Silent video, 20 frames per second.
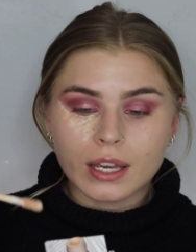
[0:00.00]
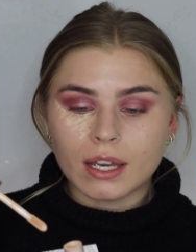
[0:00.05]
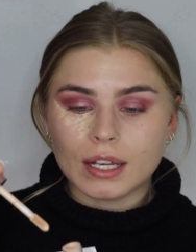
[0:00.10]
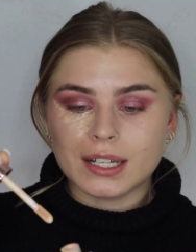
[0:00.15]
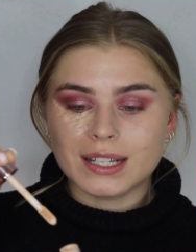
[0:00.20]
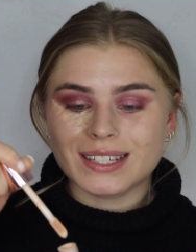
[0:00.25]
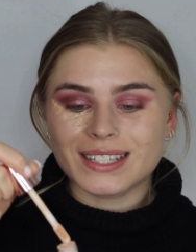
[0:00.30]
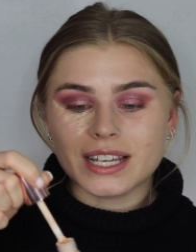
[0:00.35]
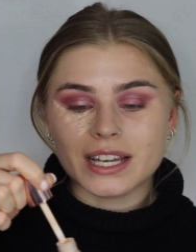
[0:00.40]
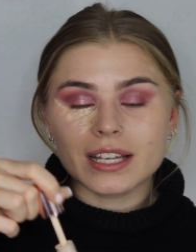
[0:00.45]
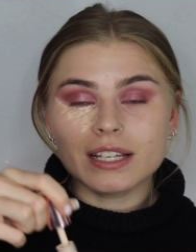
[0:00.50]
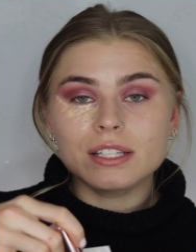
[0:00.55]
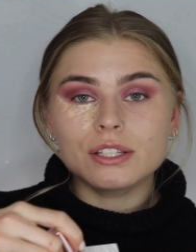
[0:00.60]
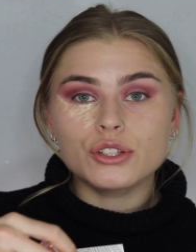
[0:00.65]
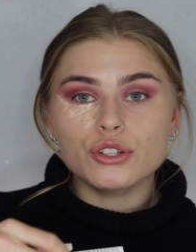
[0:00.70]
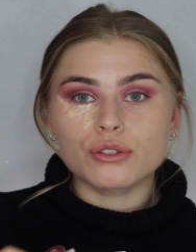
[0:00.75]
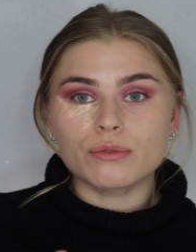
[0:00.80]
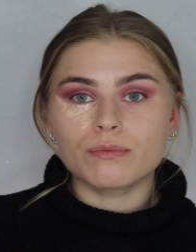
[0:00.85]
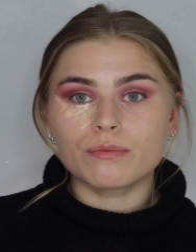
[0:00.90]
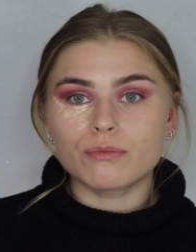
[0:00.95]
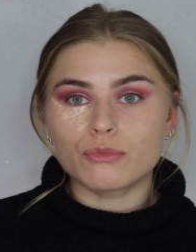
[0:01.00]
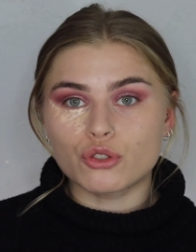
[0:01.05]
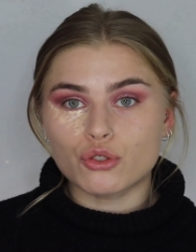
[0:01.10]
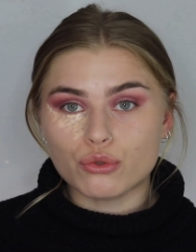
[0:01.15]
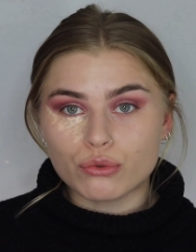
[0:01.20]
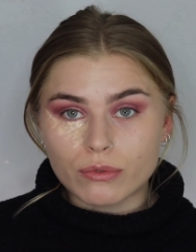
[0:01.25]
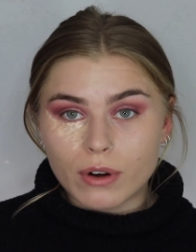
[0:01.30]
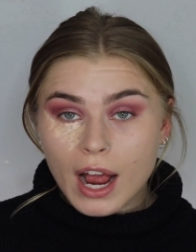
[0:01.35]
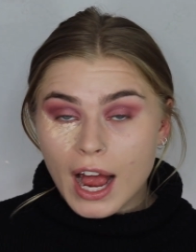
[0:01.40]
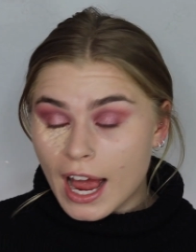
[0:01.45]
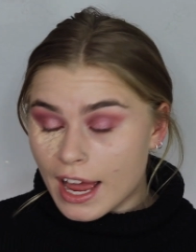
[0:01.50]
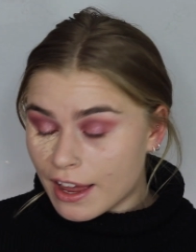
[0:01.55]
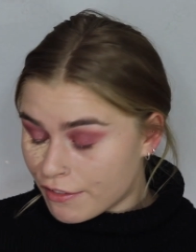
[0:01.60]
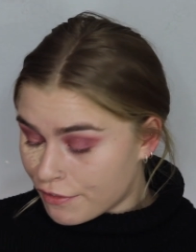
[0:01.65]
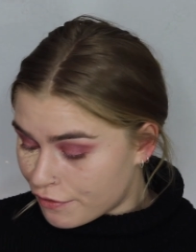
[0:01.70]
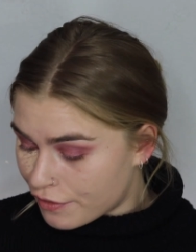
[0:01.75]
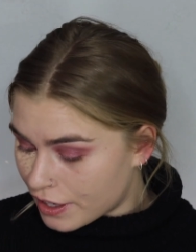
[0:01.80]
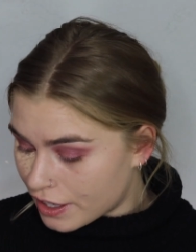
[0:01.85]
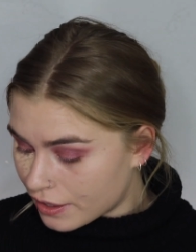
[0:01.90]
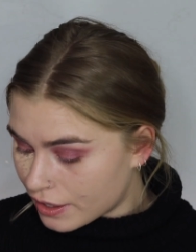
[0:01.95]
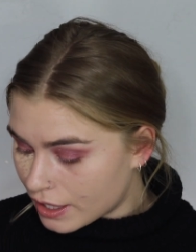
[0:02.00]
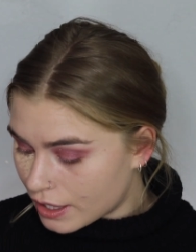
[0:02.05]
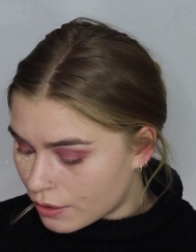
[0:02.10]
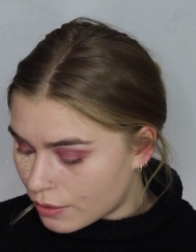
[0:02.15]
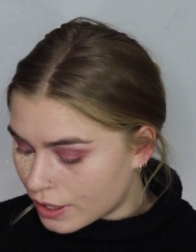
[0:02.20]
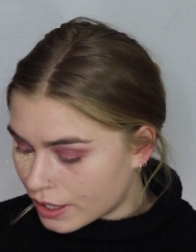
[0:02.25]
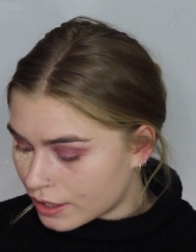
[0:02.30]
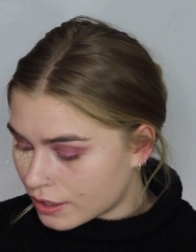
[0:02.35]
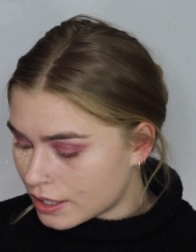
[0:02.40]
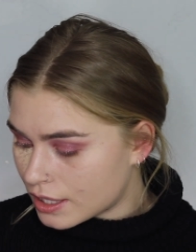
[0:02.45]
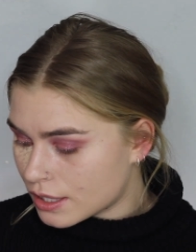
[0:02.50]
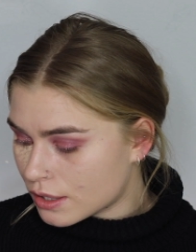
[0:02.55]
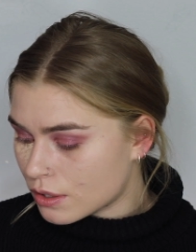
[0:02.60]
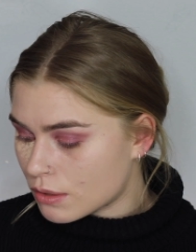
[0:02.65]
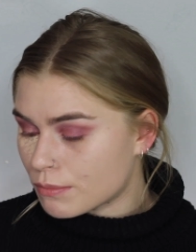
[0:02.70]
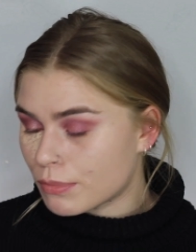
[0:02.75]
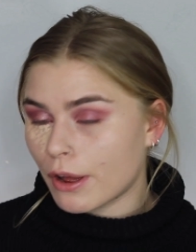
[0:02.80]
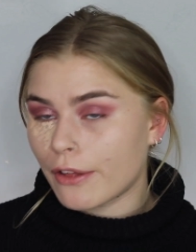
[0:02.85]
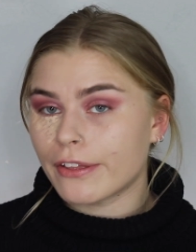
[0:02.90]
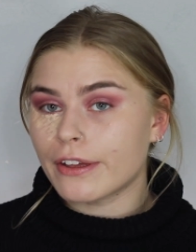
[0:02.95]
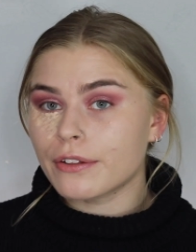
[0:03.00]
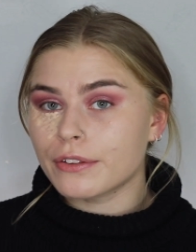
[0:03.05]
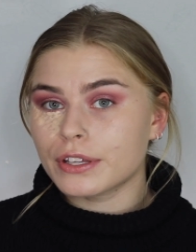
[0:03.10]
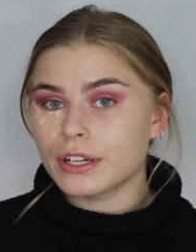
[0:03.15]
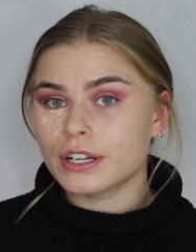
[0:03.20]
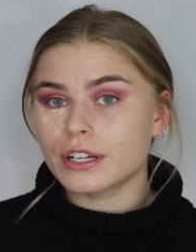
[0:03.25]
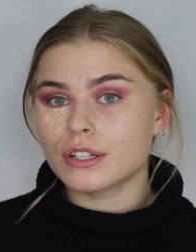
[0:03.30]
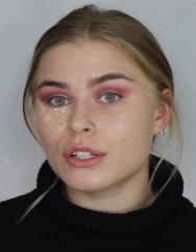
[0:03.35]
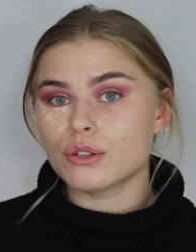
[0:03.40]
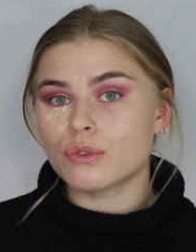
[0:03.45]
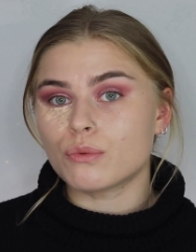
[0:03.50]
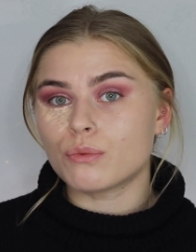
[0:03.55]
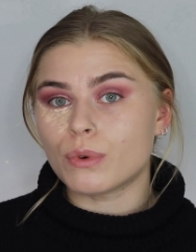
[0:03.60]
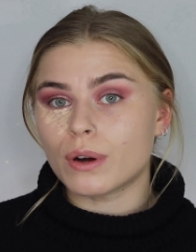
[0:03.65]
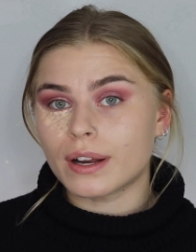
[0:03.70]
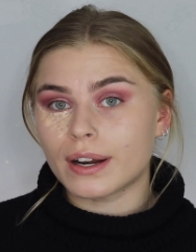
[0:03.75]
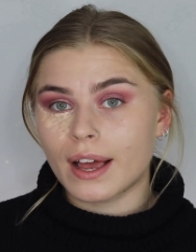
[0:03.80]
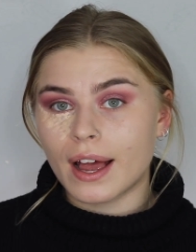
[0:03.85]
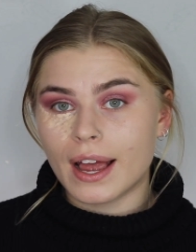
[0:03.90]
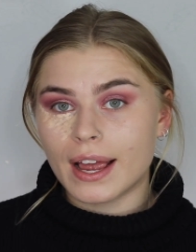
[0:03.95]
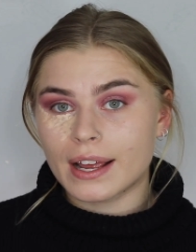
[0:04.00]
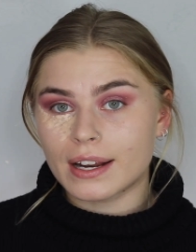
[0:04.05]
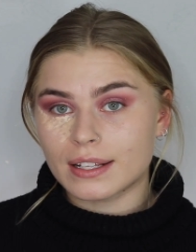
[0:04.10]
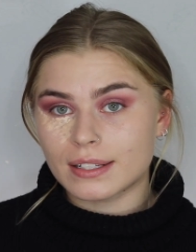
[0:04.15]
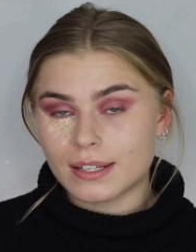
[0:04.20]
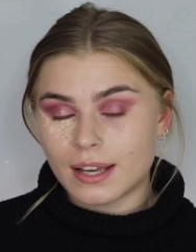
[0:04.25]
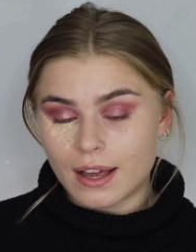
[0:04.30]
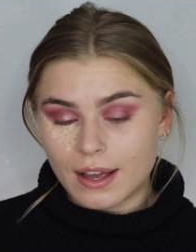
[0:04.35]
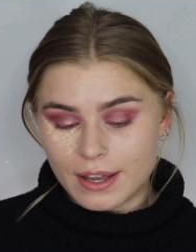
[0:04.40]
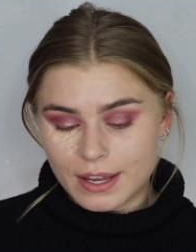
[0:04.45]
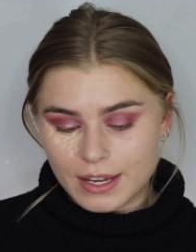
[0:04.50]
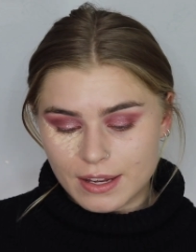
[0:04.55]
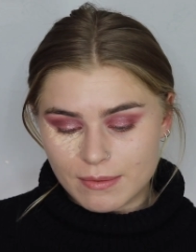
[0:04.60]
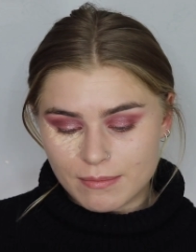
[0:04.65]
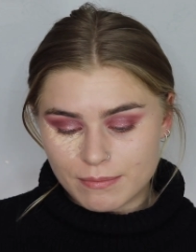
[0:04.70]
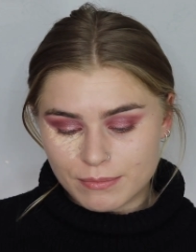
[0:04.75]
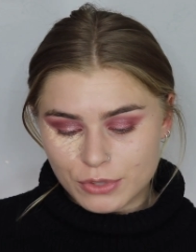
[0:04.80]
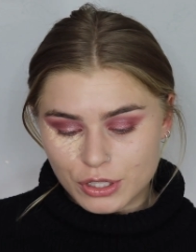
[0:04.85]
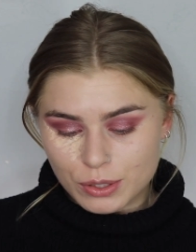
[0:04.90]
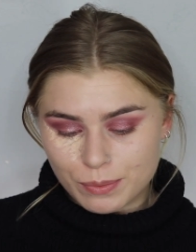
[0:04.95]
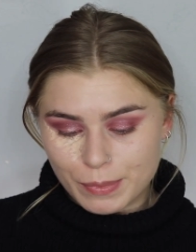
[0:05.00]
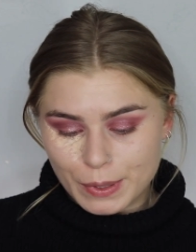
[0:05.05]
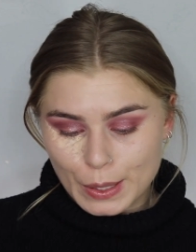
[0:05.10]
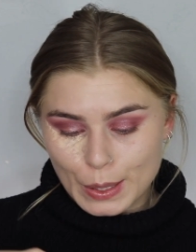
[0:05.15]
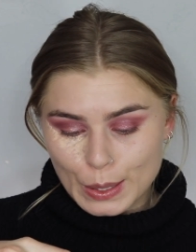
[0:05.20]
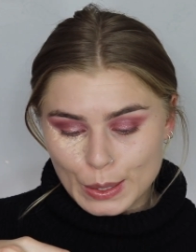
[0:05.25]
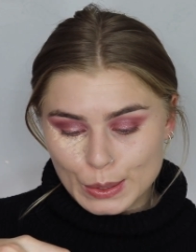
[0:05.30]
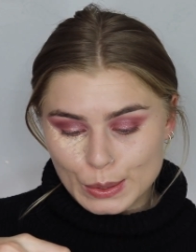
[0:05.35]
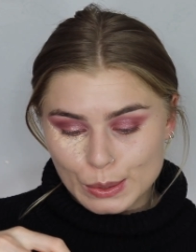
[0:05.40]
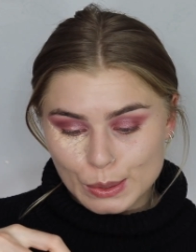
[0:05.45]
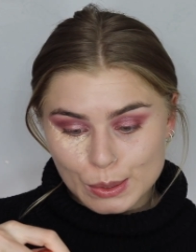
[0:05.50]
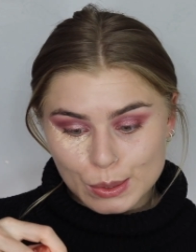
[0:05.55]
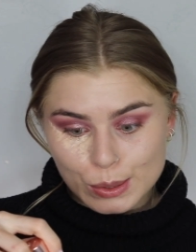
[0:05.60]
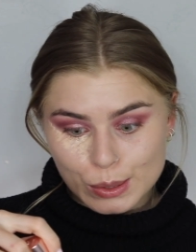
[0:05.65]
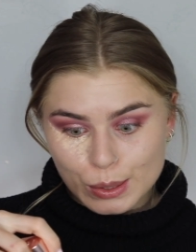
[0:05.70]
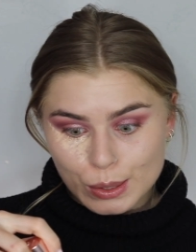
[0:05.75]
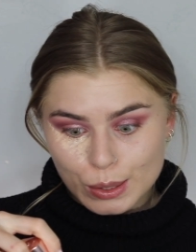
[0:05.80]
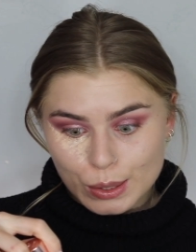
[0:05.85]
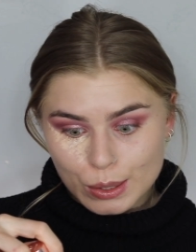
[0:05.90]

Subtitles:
And it does dry fairly quickly, so I'm probably only gonna do one eye at a time, just because,